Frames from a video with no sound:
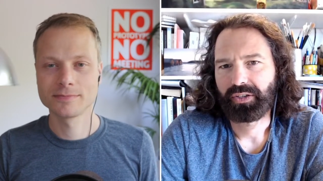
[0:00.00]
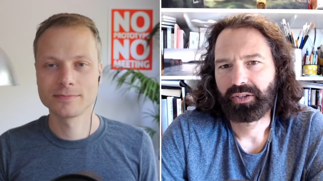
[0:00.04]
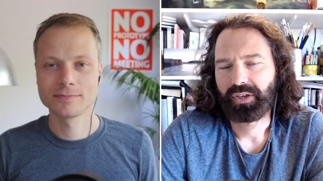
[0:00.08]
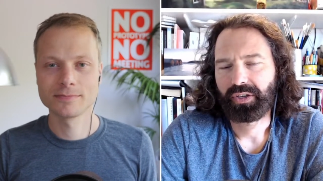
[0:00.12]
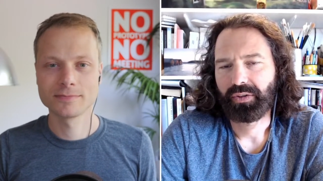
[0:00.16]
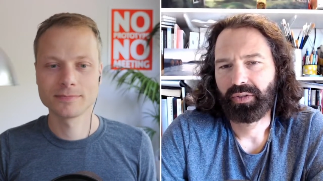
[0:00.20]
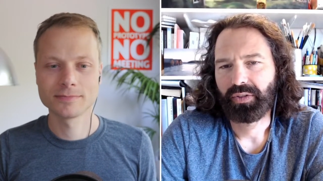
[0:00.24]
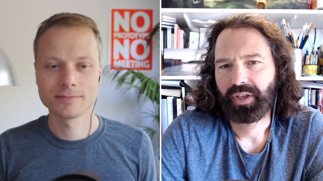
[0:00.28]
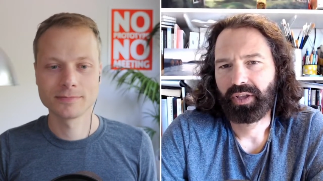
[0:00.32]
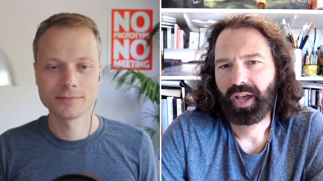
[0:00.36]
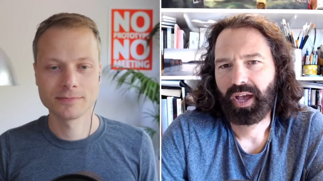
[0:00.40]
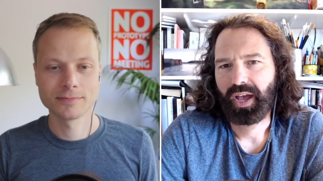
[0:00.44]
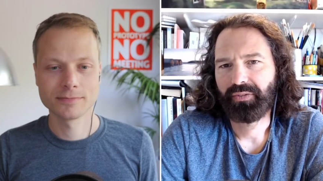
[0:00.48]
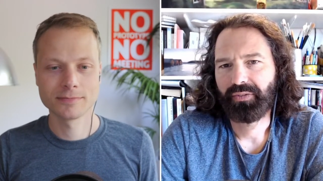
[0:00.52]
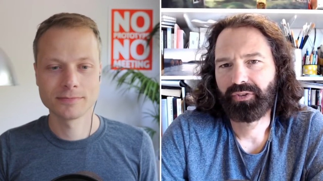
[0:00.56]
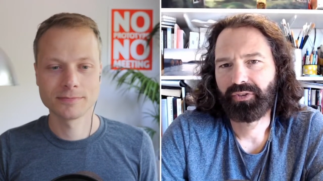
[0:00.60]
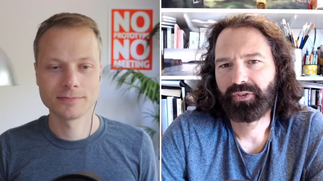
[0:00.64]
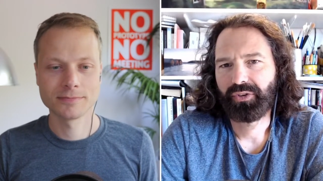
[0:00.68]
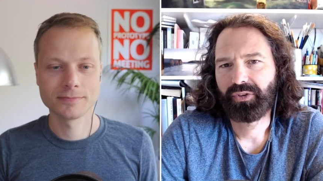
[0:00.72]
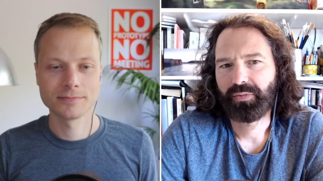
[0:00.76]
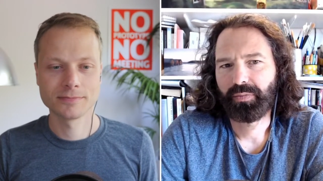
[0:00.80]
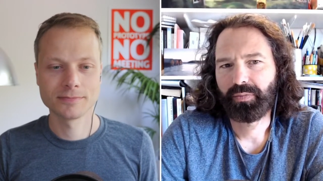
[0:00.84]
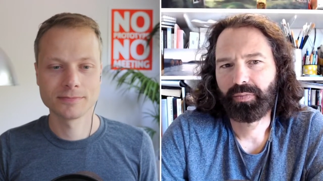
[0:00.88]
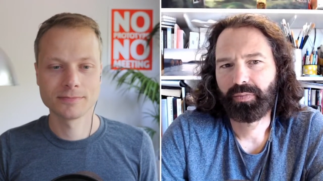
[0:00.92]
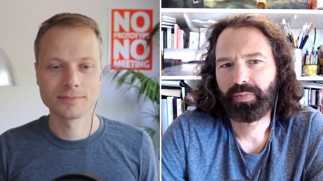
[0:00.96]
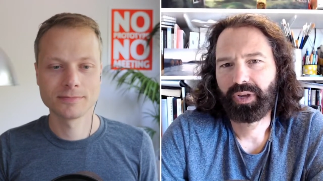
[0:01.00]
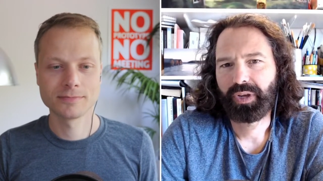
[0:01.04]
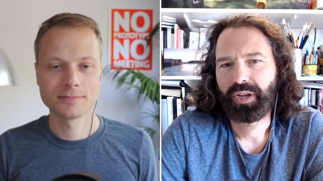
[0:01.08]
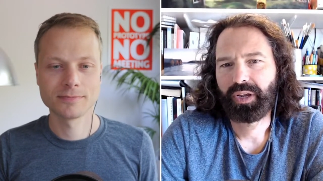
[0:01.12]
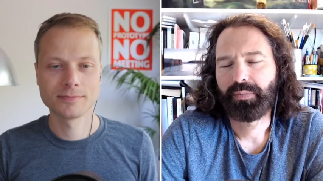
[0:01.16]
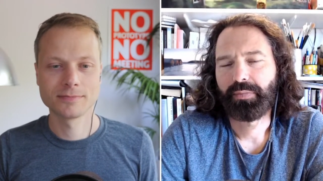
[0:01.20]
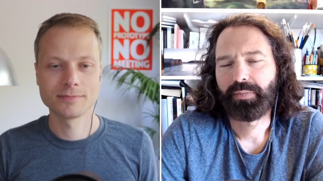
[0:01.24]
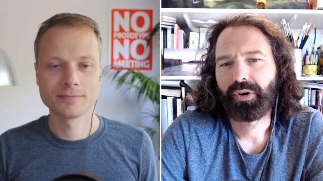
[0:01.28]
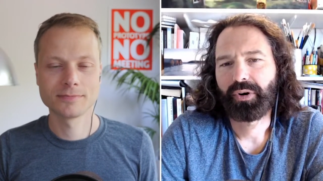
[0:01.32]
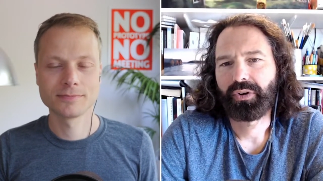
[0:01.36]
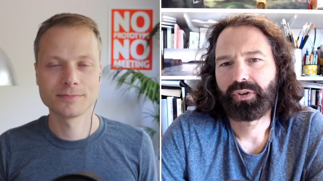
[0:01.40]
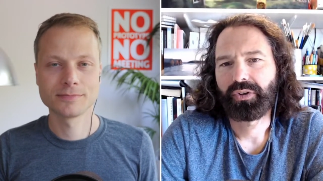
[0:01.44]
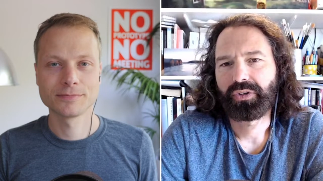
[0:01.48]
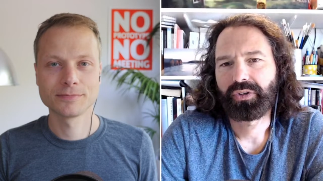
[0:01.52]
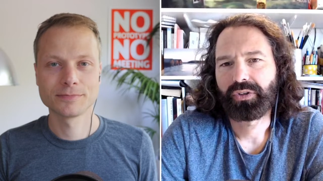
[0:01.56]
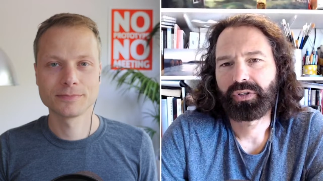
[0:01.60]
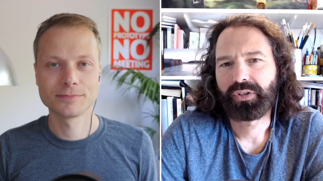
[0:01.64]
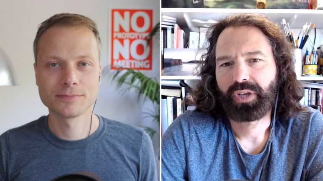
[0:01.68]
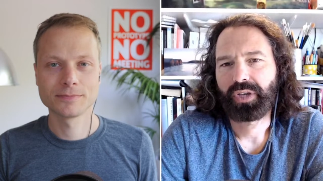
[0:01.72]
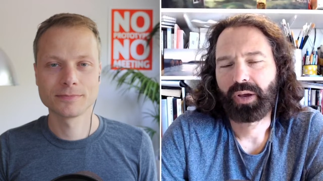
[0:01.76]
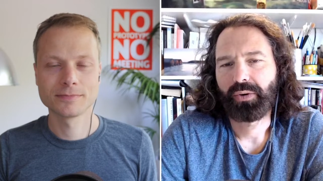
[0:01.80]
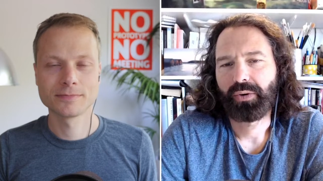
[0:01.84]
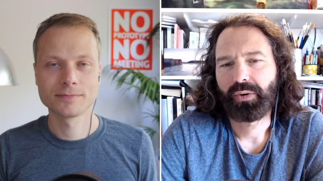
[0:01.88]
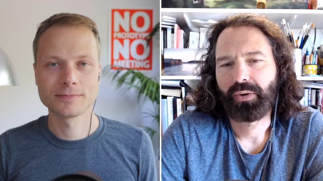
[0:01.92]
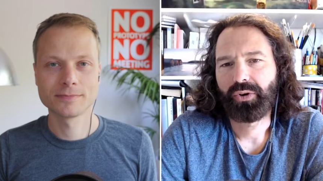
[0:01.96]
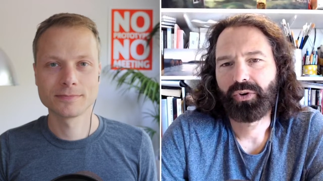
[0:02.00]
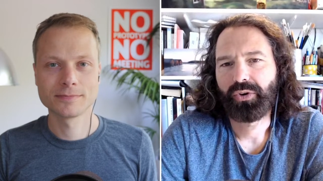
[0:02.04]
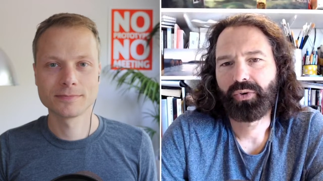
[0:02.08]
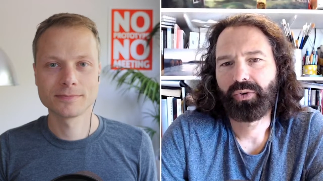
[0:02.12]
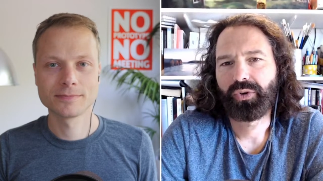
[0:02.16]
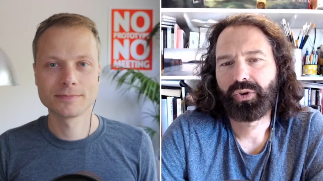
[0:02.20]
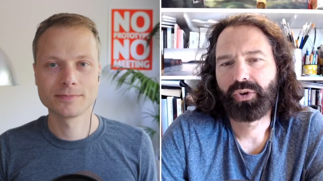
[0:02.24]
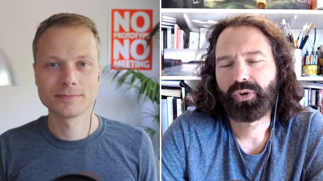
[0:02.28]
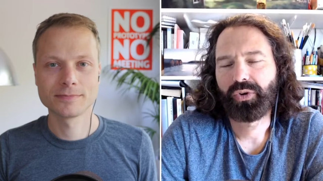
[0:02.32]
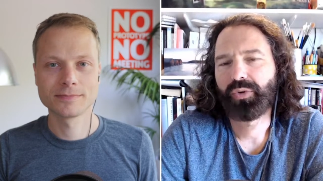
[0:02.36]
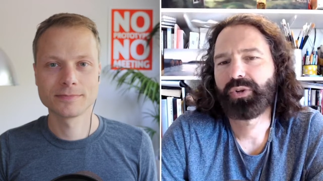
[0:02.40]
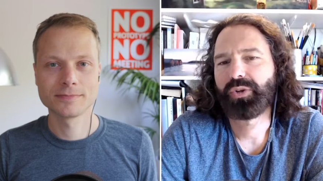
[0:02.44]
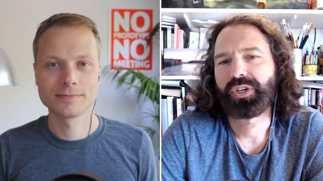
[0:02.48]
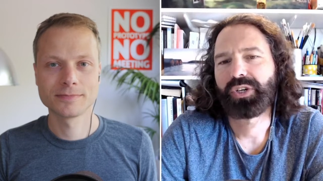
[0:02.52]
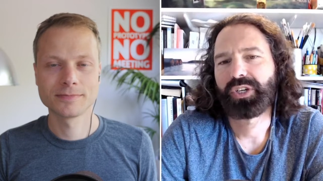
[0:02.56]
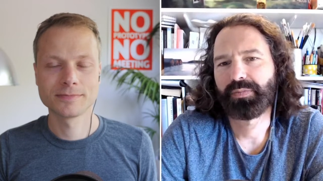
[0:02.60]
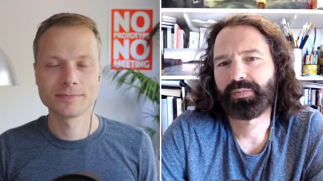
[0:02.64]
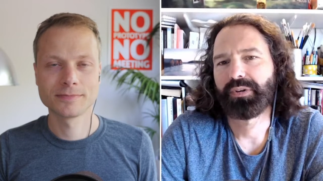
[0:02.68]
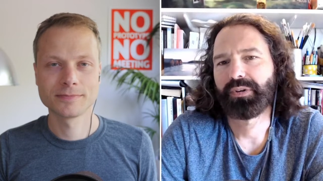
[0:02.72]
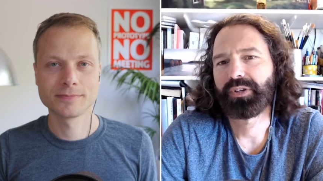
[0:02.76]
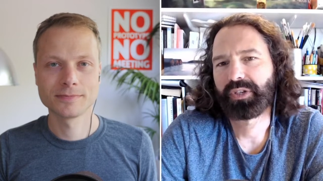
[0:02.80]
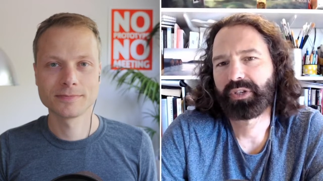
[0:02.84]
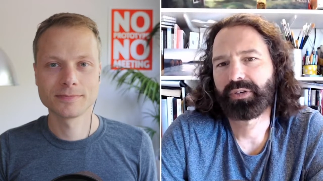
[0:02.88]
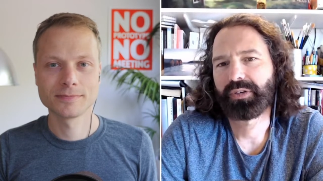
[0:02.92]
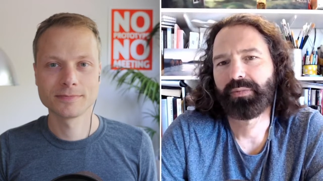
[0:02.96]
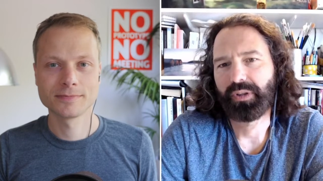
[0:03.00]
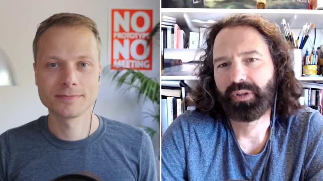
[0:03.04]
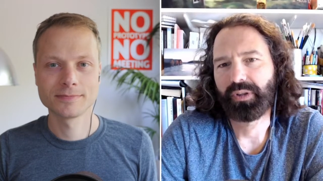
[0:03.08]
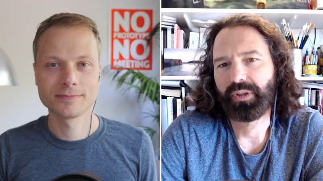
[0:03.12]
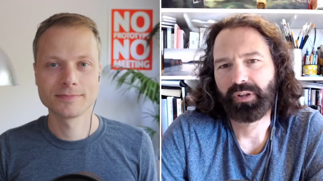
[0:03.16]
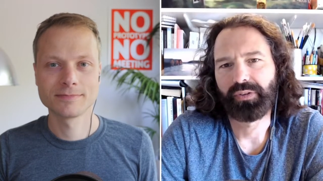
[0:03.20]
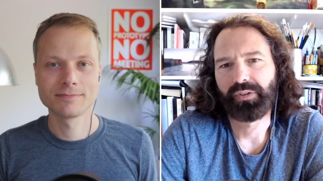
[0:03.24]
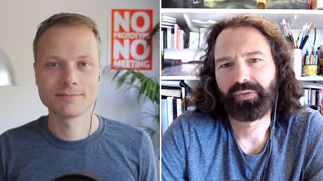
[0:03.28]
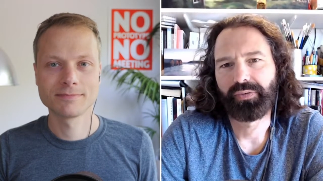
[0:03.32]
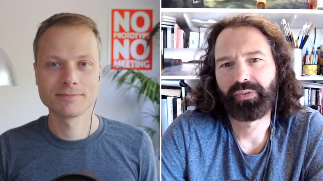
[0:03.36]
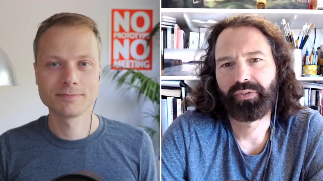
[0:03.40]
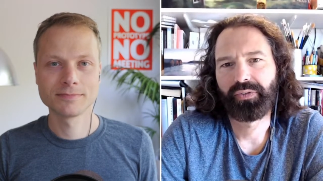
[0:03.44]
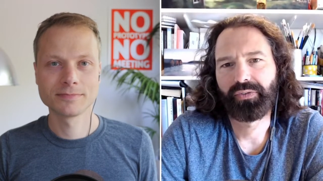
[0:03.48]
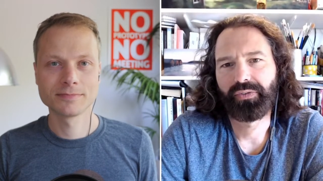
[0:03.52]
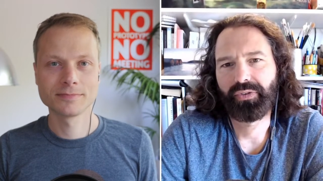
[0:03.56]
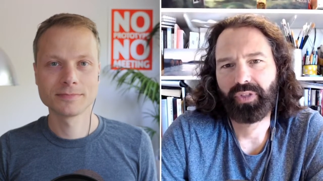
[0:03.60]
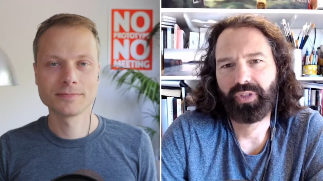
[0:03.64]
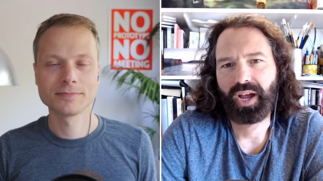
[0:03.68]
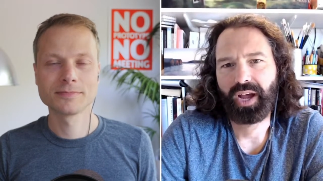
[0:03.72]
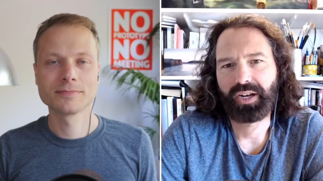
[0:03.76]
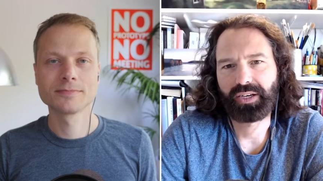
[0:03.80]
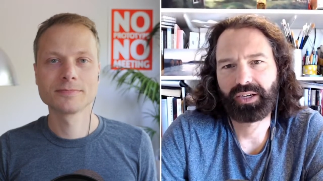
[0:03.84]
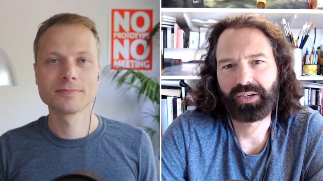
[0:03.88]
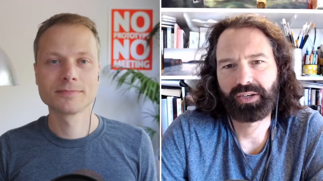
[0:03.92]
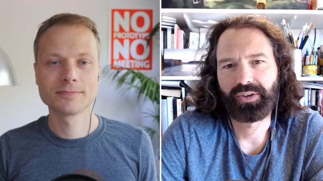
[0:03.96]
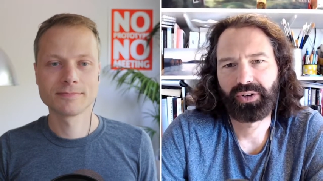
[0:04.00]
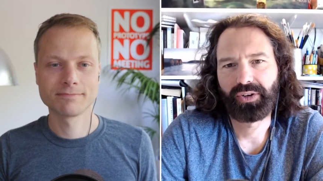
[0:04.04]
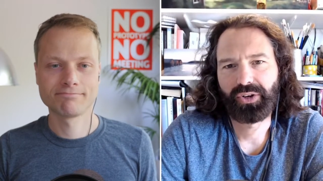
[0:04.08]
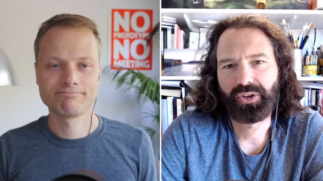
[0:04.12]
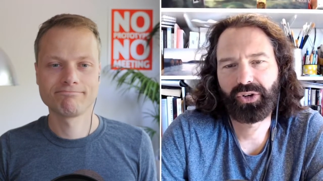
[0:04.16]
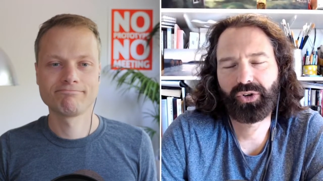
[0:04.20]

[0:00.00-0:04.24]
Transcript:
Speaker 1: so they have to pinpoint some, who who's responsible for that.